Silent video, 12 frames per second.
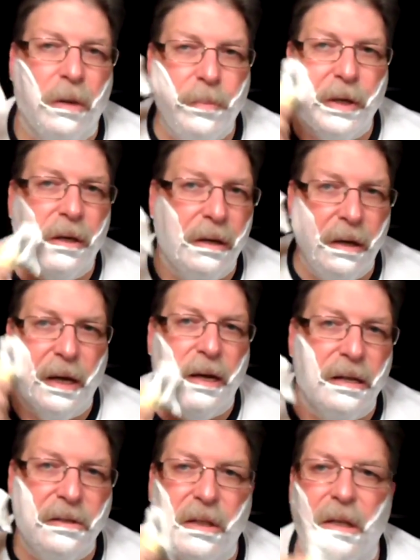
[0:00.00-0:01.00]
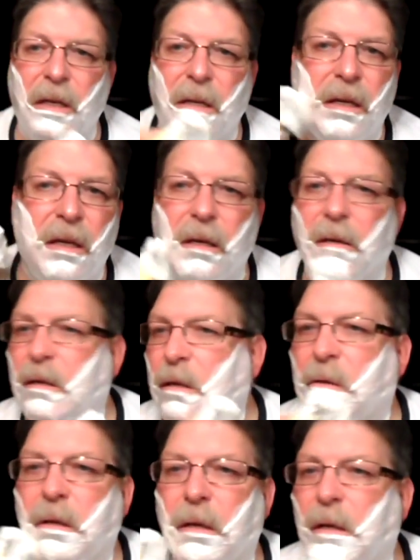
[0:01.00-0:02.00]
Stropping
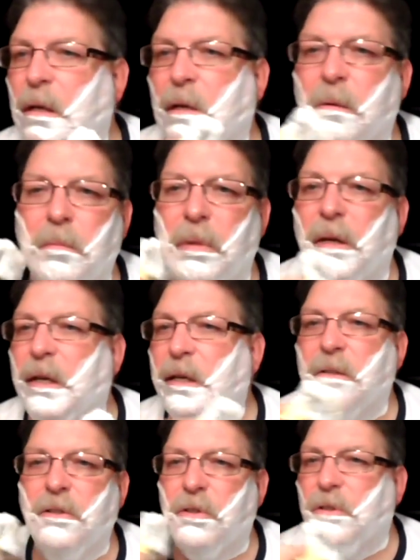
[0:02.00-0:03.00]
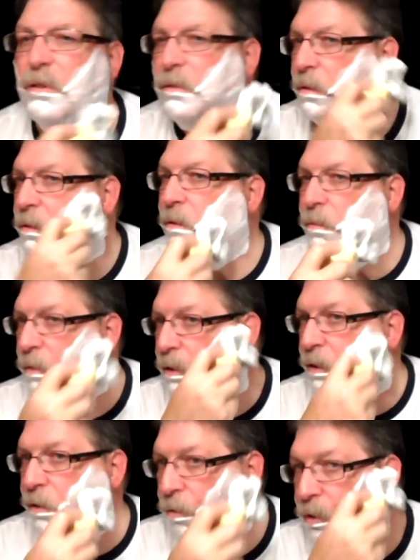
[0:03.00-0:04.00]
SE blades
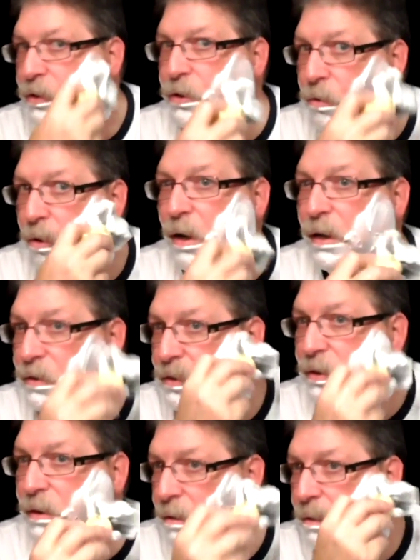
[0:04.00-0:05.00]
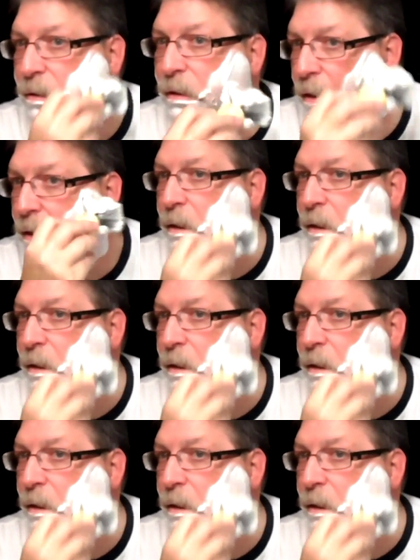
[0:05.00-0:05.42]
with the Kriss Kross